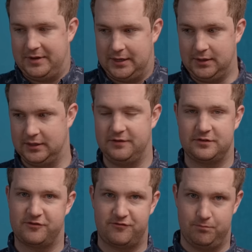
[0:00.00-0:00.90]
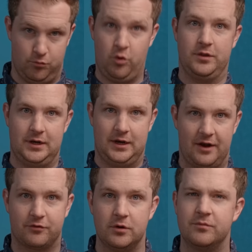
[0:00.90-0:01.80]
mean, it leaves more than
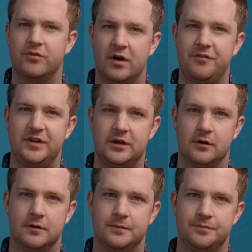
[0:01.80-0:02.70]
enough room for a finger.